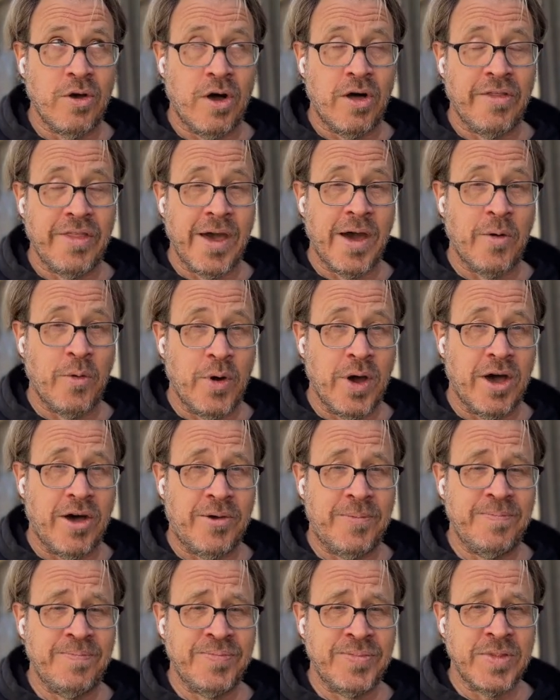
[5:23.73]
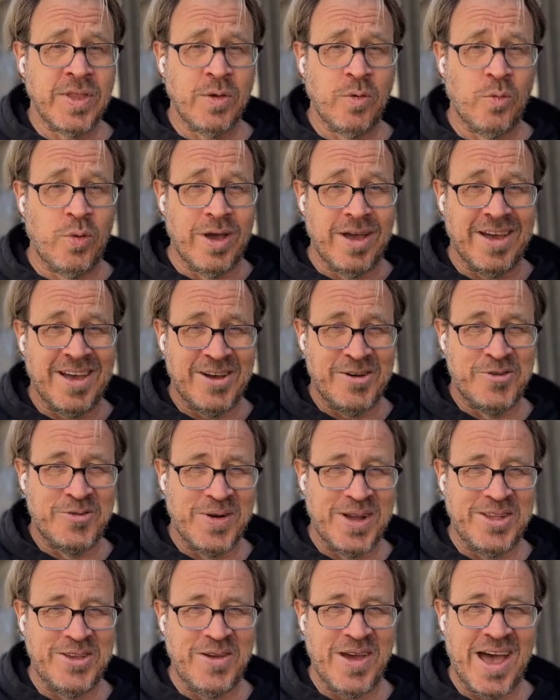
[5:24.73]
all that well
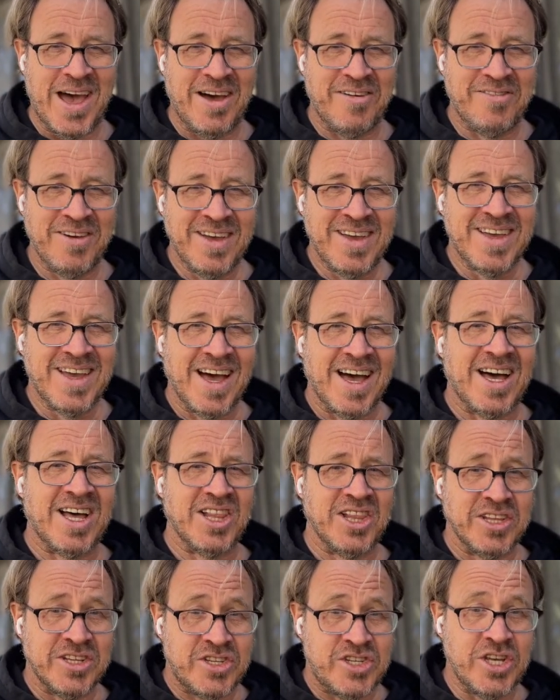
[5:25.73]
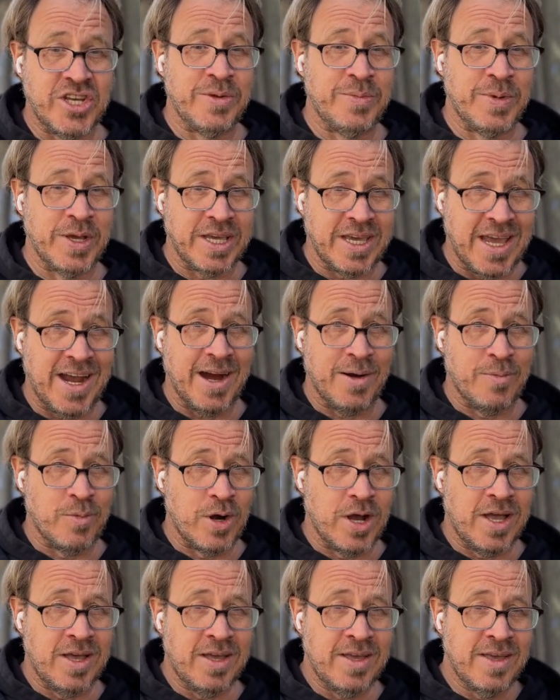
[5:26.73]
when you have a legitimate
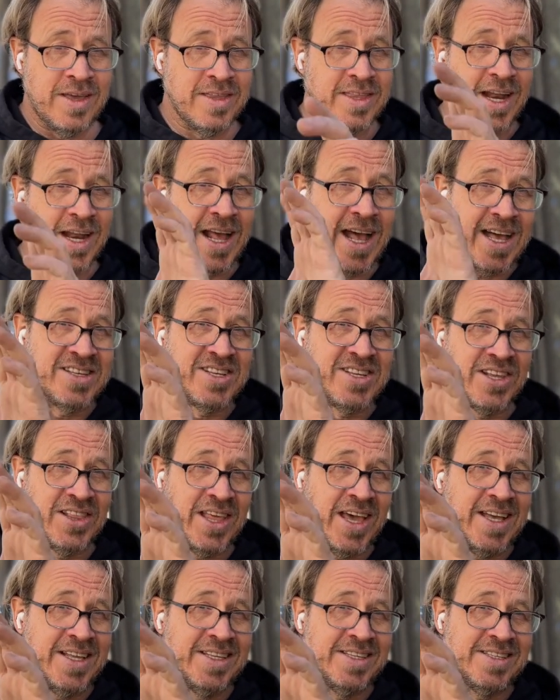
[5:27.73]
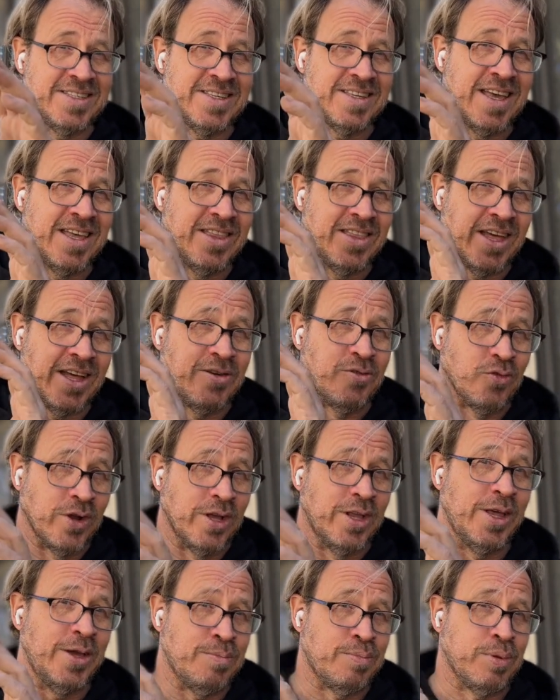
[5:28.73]
camera that has a lens that
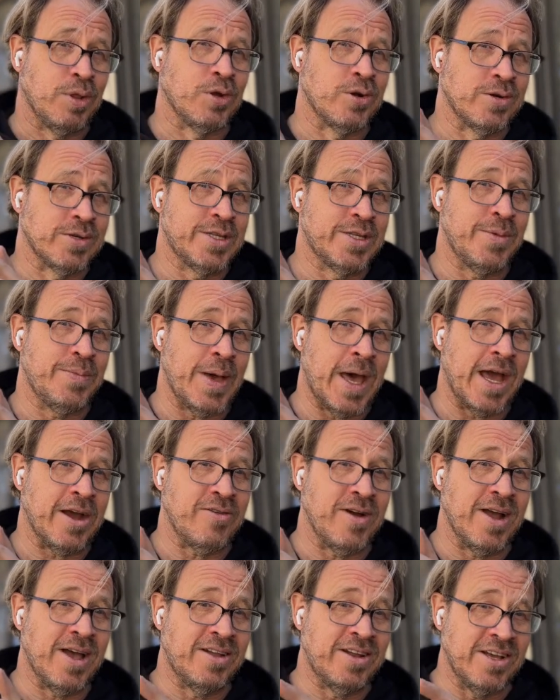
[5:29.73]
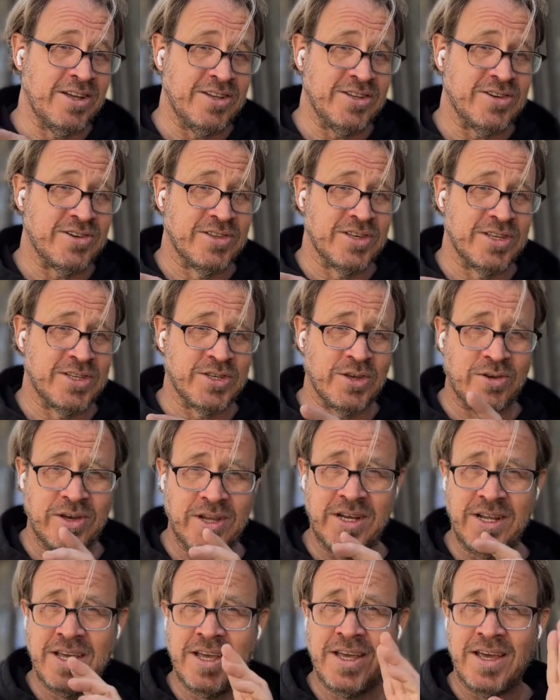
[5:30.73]
really blurs the background and you turn this
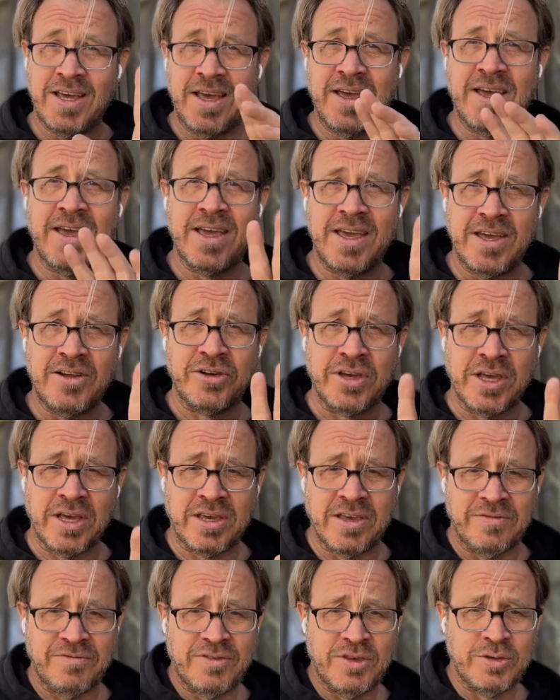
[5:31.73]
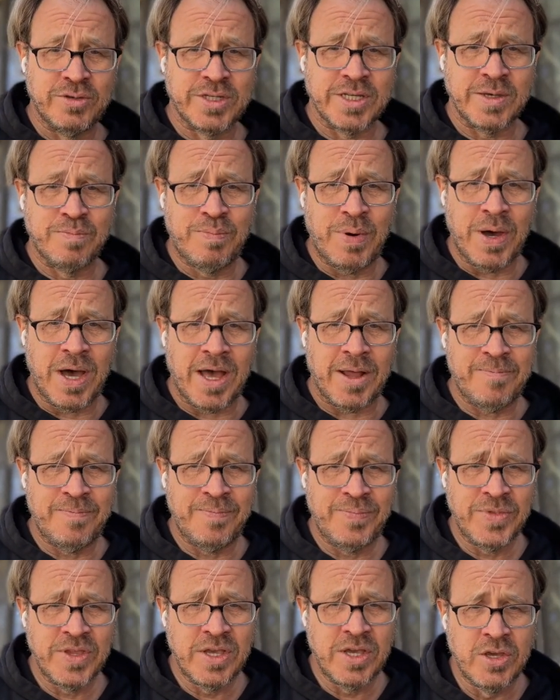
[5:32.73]
on, it'll get confusing. But
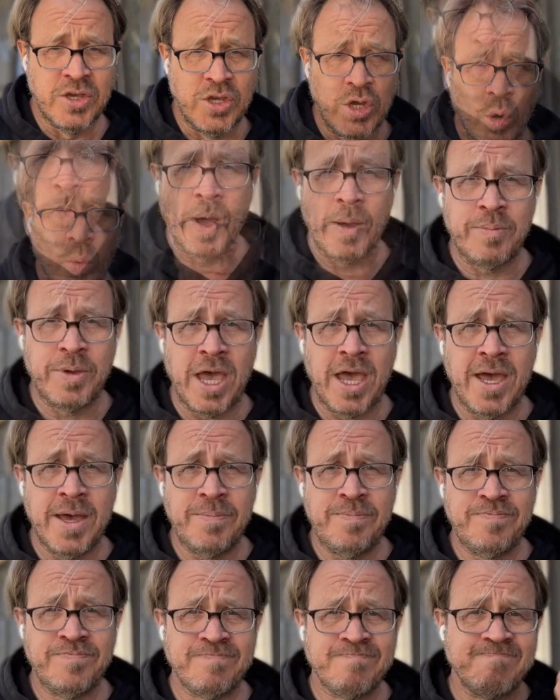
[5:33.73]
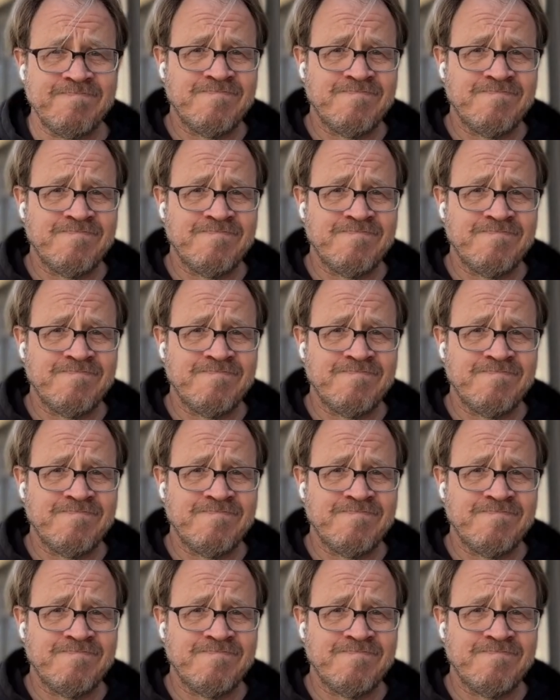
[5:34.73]
your webcam,